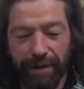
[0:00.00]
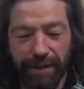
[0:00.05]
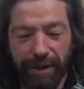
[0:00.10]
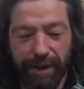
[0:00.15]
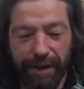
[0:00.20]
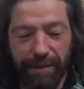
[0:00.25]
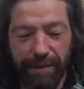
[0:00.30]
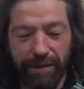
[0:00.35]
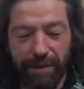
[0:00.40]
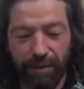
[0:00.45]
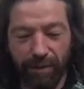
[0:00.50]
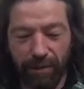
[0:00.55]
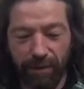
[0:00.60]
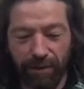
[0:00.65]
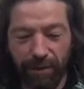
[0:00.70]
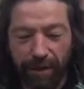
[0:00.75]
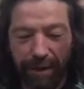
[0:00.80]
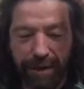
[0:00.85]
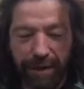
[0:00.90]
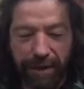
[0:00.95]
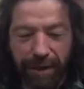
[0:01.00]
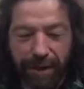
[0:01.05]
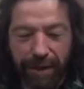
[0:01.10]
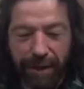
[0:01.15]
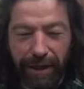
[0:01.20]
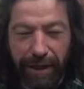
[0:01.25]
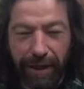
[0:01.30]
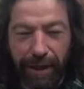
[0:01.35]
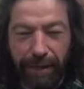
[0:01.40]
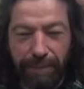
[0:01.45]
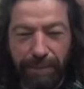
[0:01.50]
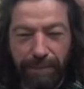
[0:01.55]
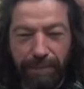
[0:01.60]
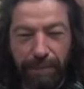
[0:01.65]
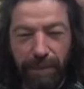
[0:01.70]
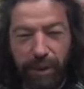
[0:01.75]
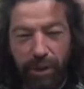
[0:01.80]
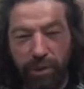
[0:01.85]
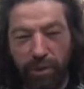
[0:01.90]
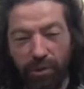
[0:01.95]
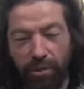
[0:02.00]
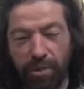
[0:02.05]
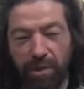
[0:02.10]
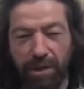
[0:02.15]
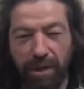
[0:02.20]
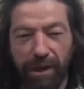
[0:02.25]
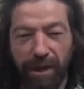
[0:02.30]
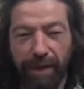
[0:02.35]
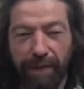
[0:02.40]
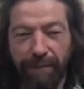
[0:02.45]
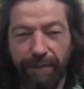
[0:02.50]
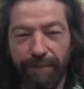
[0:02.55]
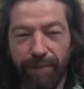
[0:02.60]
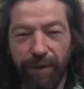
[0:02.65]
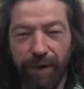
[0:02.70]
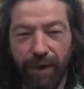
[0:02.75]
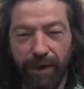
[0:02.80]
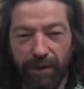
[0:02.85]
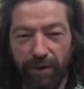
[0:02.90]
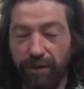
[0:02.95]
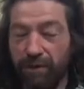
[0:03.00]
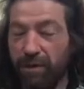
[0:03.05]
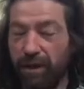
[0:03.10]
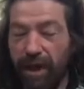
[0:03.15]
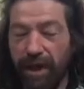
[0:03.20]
And so using others.